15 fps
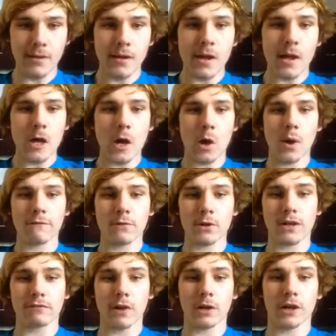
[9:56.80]
However,
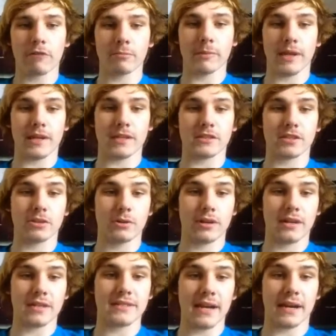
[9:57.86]
if our government instituted
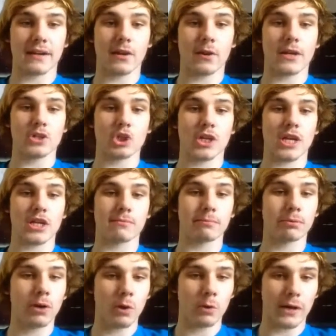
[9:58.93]
a secondary education
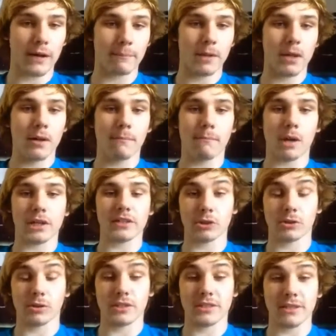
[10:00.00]
program,
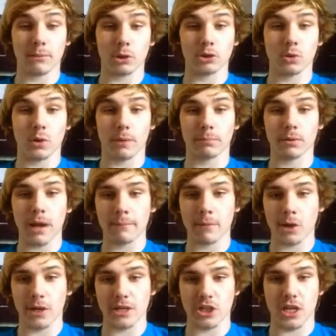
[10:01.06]
monetarily similar to our
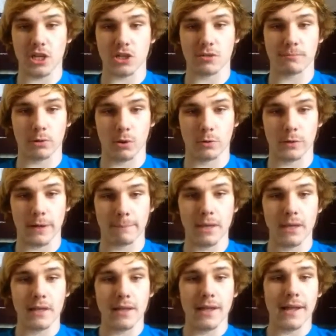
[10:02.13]
primary education program,
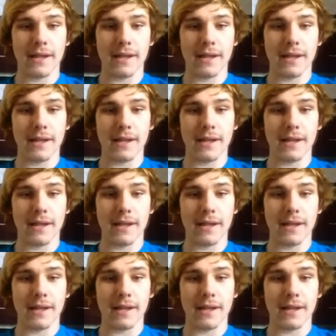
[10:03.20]
it is